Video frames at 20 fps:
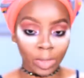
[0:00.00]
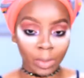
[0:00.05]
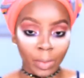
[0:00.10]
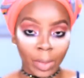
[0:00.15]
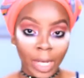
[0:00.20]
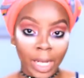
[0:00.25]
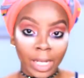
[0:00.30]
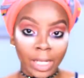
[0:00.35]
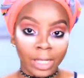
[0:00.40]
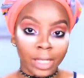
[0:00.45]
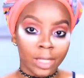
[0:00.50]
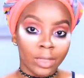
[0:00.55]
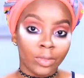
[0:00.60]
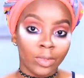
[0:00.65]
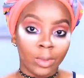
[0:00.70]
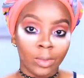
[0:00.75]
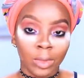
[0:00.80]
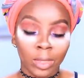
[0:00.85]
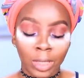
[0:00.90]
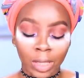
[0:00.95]
Spice
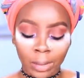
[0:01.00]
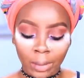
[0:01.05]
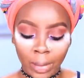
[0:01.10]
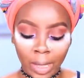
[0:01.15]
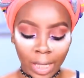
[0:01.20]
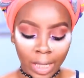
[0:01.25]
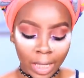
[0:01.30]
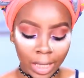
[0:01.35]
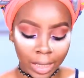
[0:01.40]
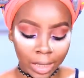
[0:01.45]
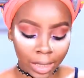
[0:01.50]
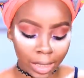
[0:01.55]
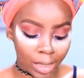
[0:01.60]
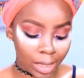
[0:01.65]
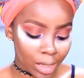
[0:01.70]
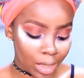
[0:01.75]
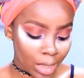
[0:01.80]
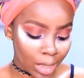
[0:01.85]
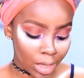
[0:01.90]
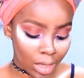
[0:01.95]
from the same palette.